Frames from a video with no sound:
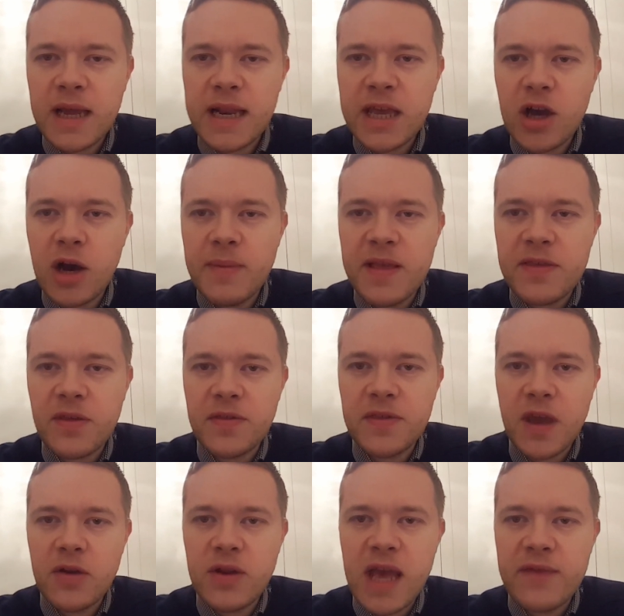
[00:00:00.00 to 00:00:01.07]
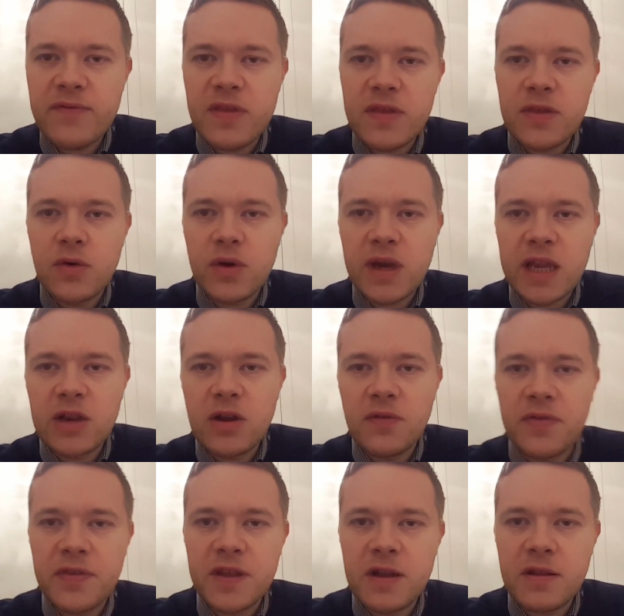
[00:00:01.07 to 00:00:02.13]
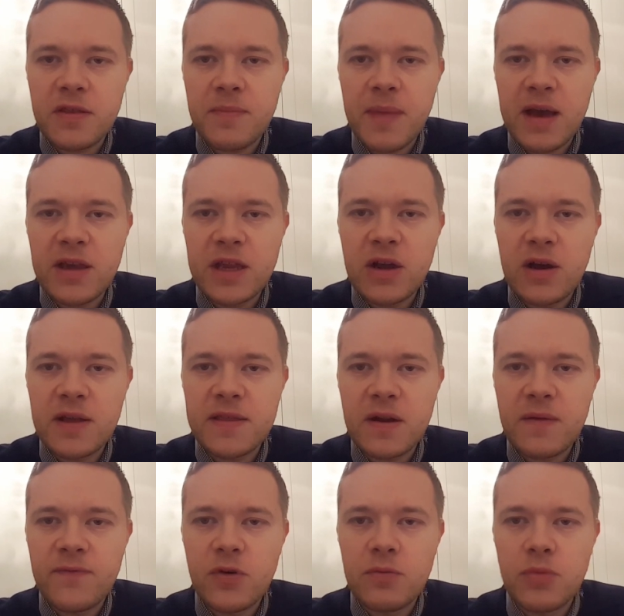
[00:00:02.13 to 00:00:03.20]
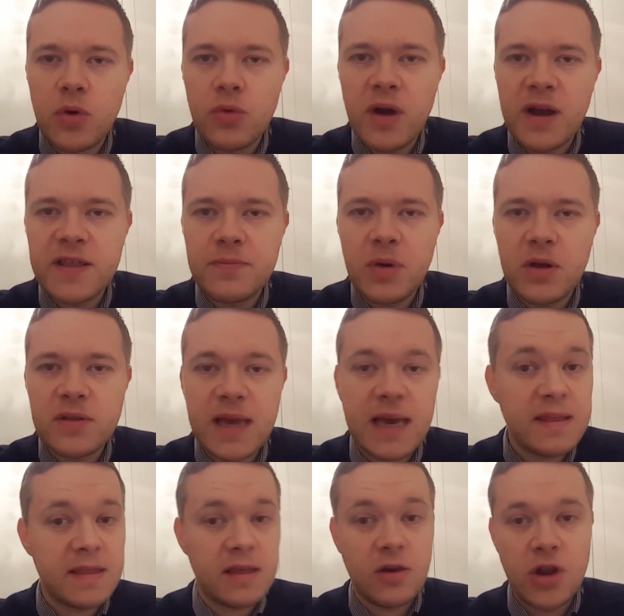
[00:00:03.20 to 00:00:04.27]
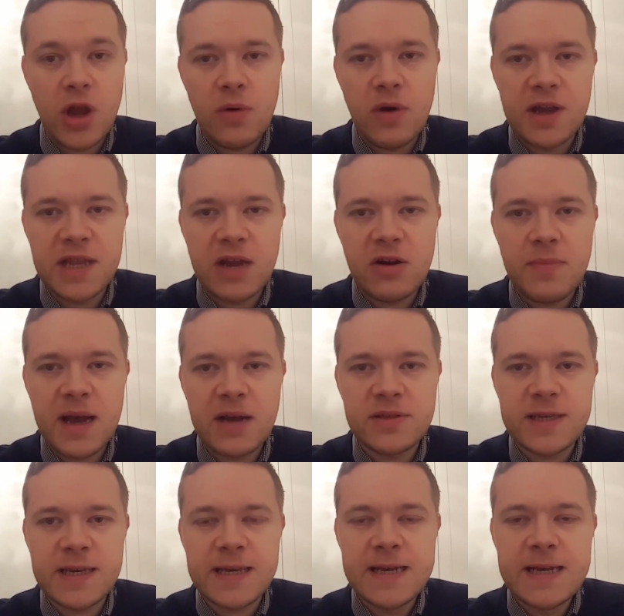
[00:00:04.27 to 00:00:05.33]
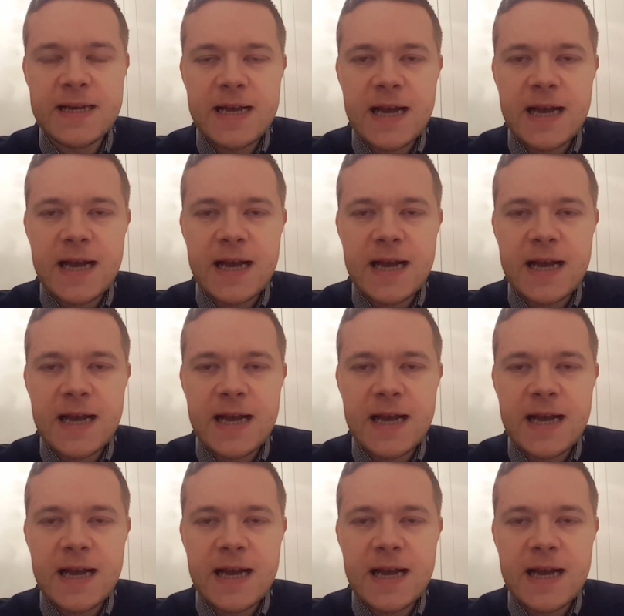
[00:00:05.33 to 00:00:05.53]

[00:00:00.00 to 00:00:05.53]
any comments on Tony Evans talking nonsense about United on Football Writers Podcast? Got no idea about it.